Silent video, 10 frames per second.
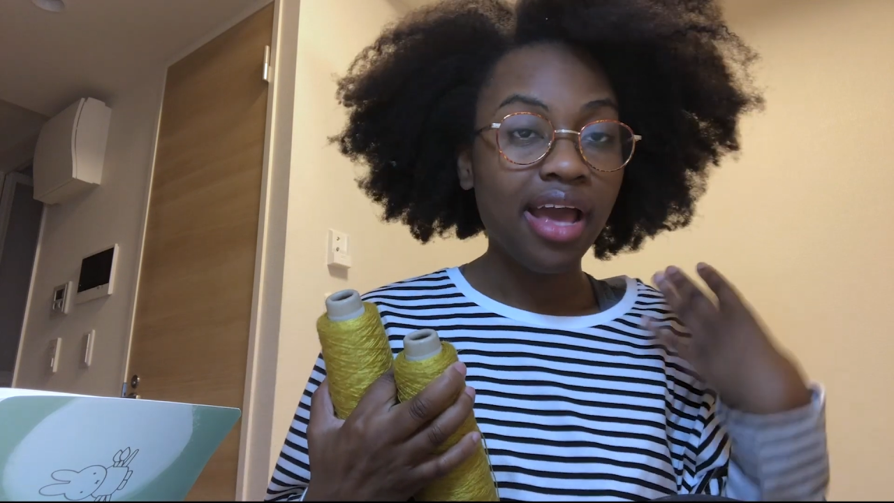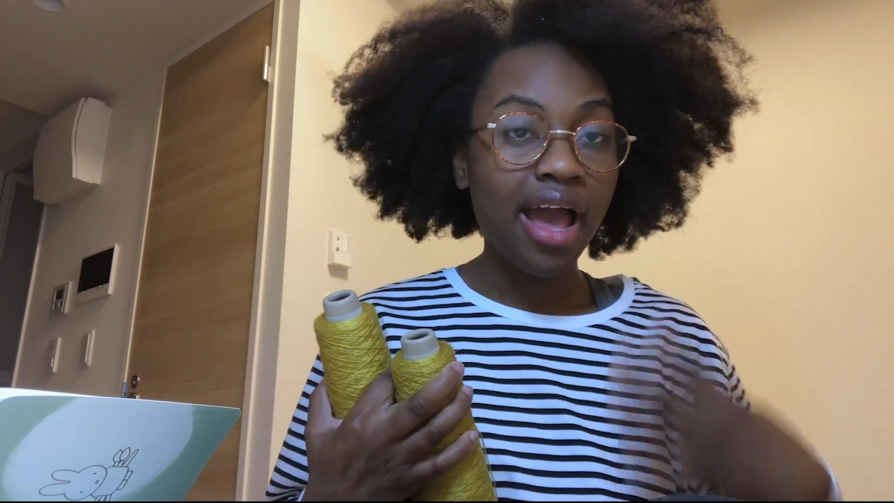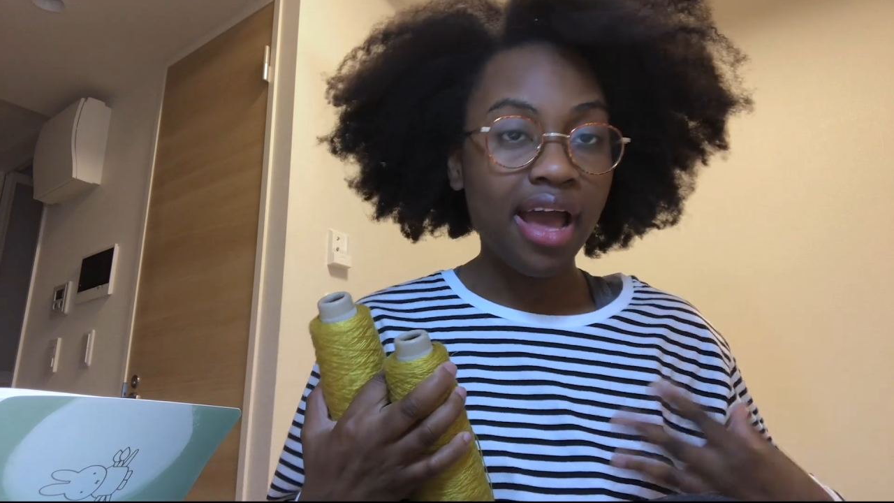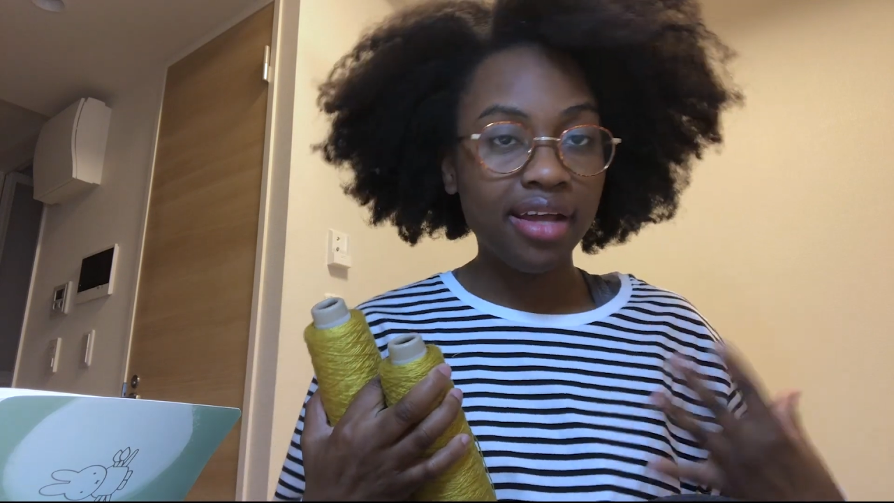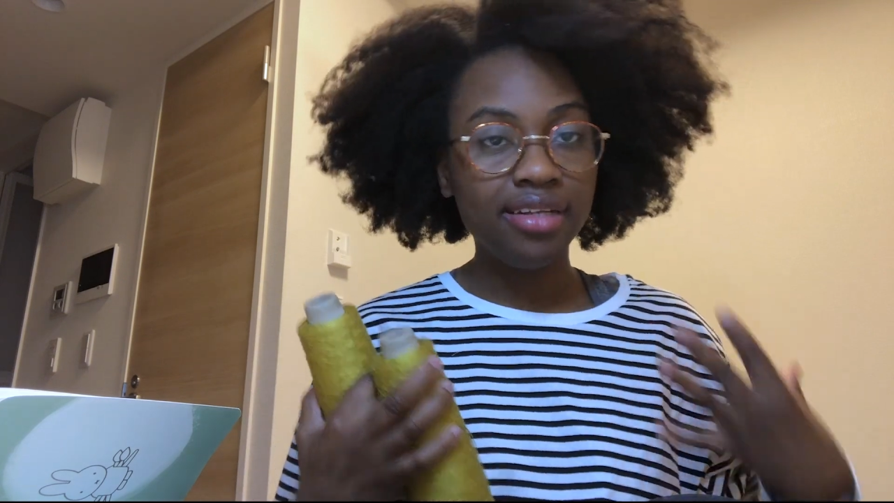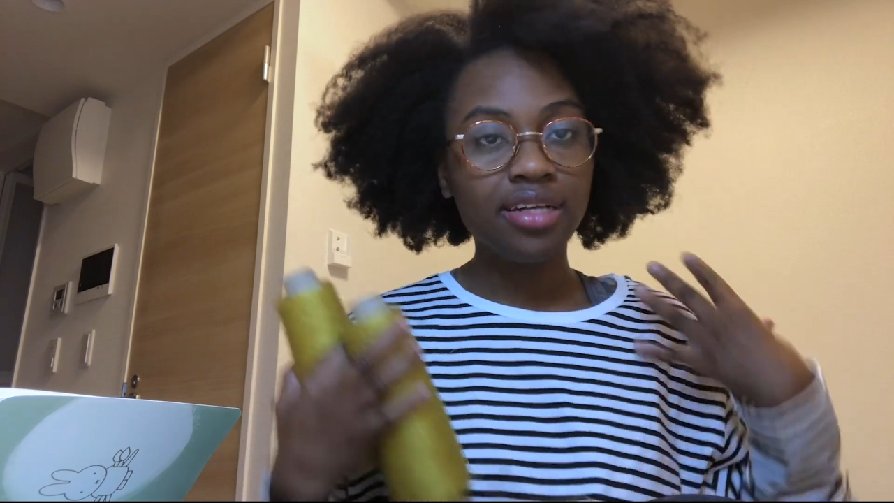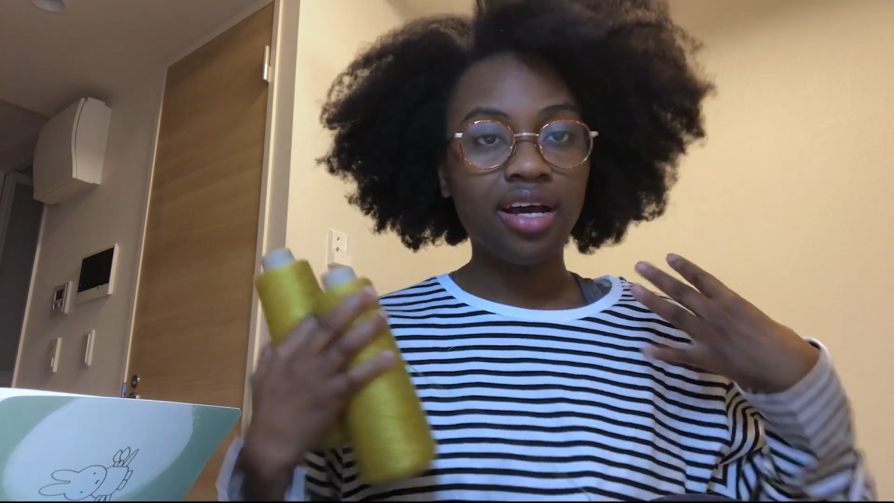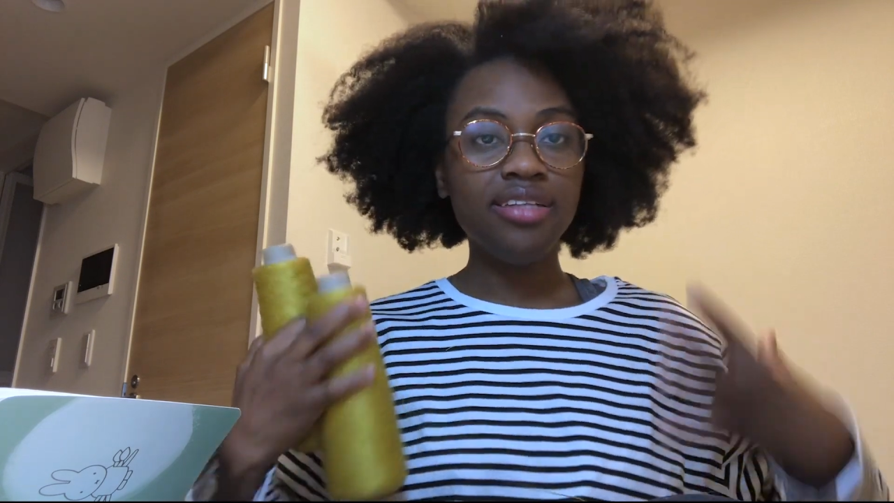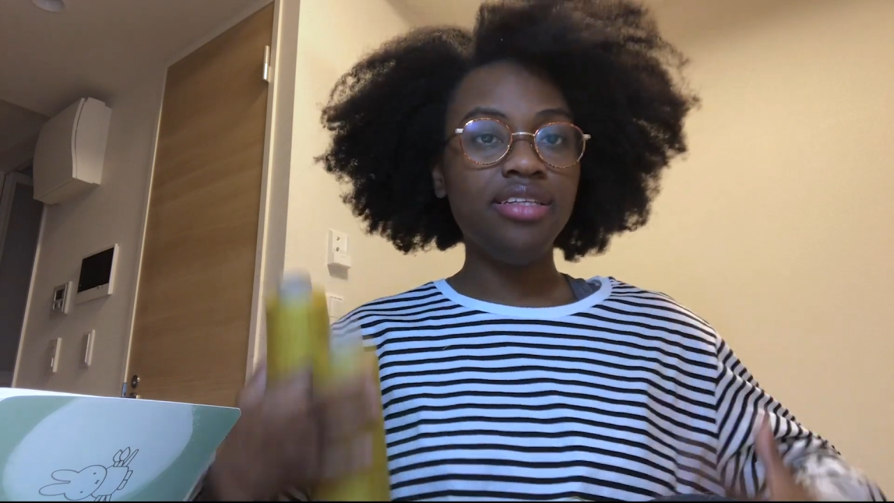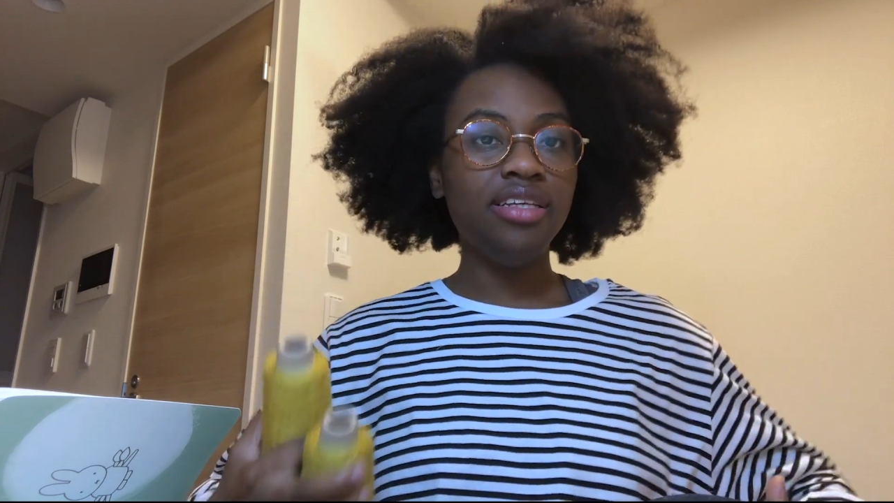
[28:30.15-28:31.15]
and
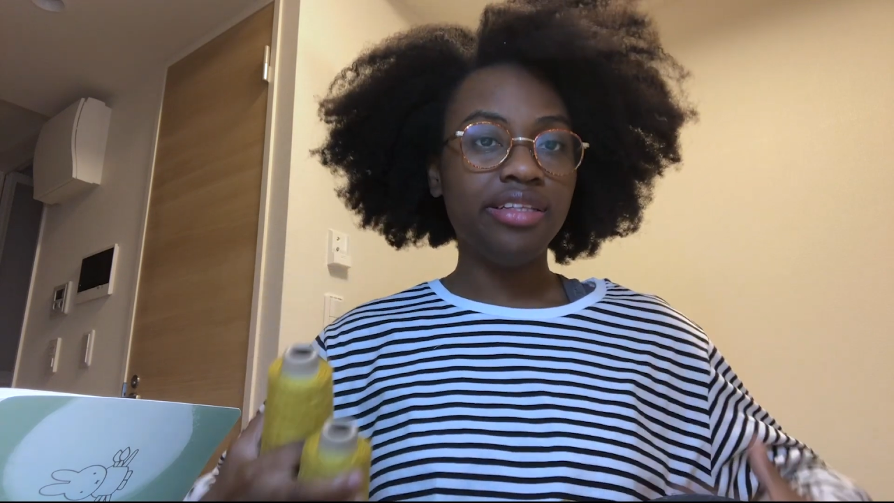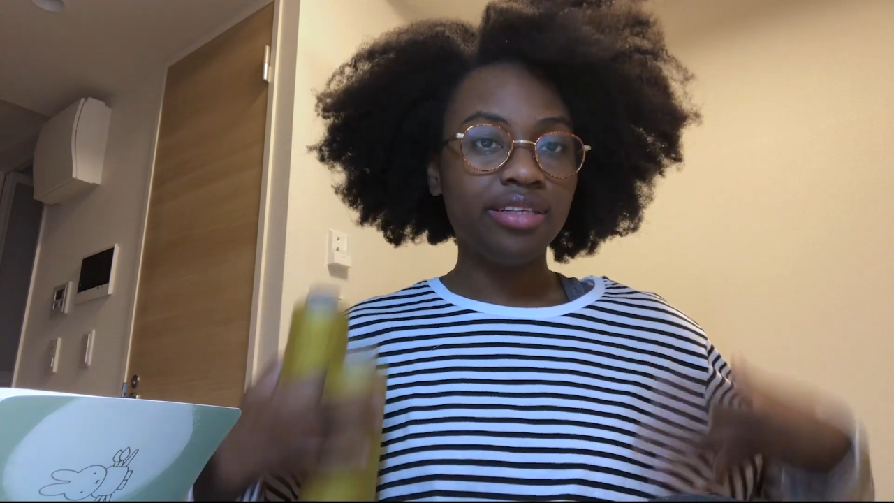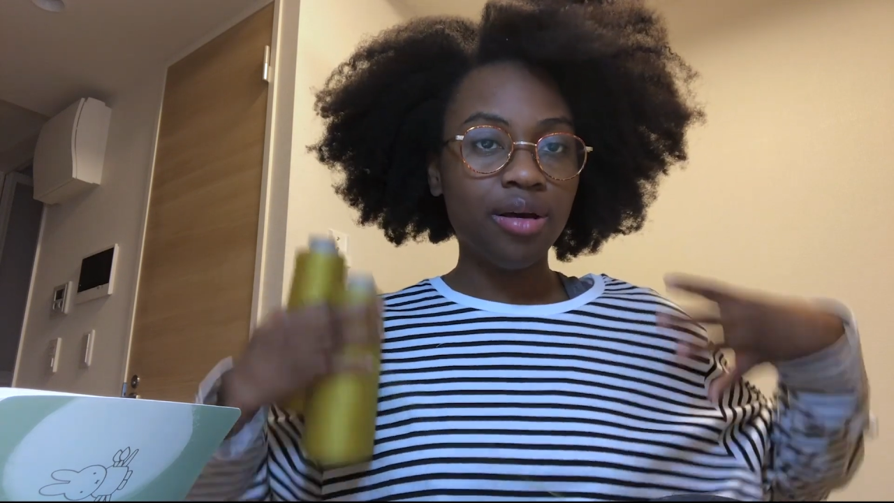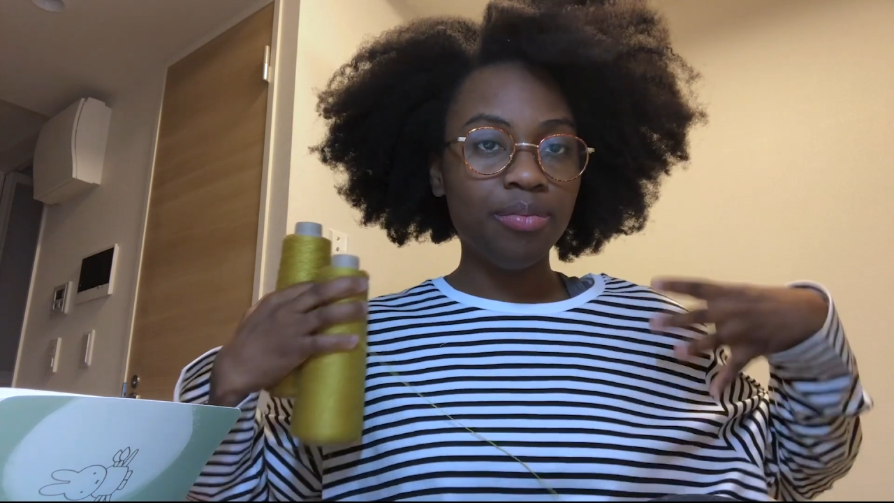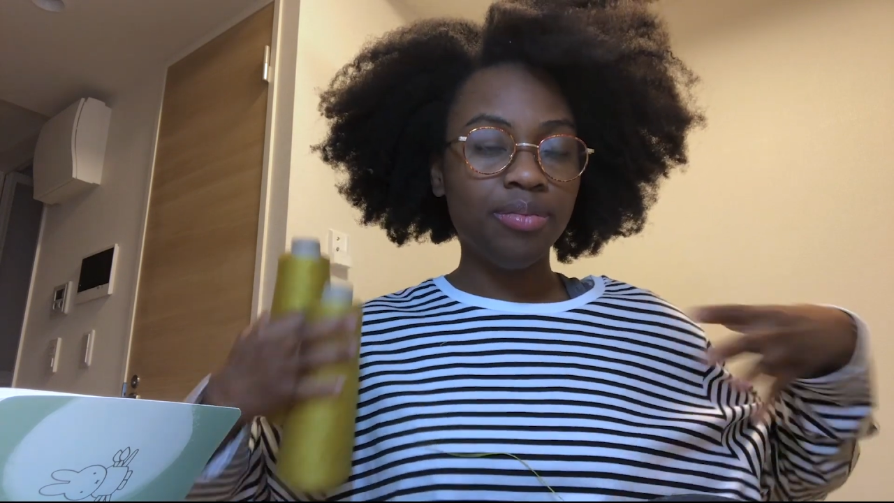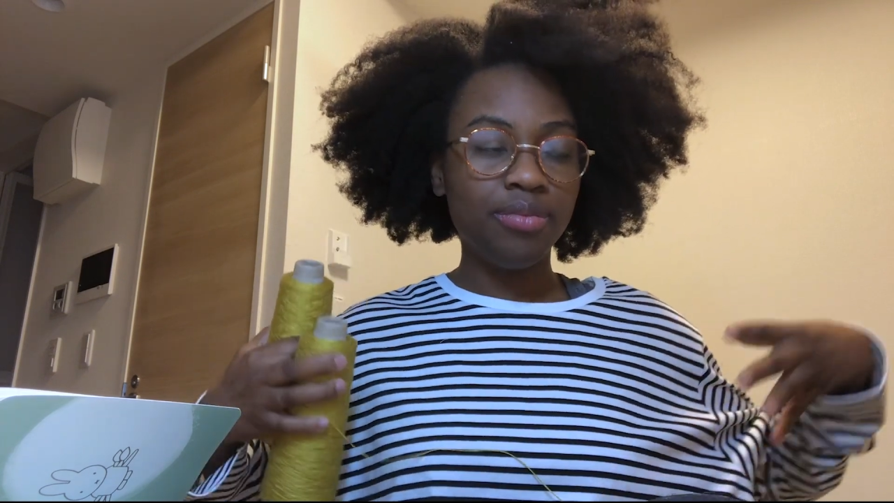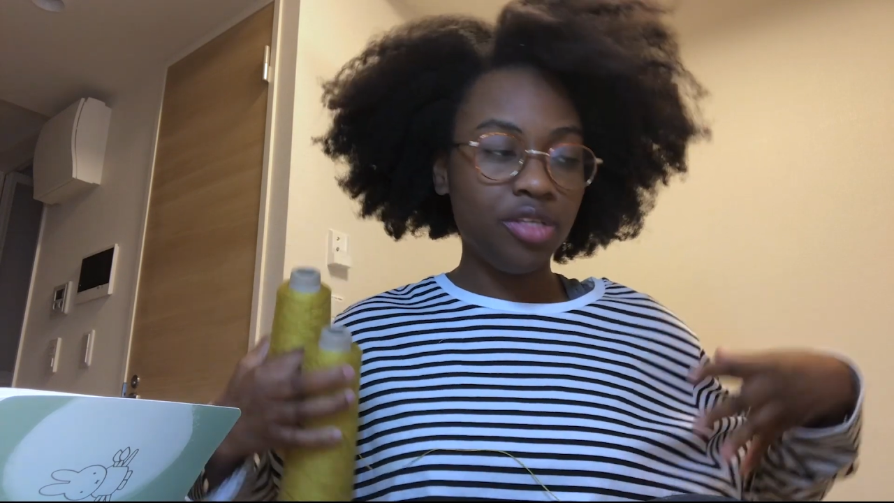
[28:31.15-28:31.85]
I need some,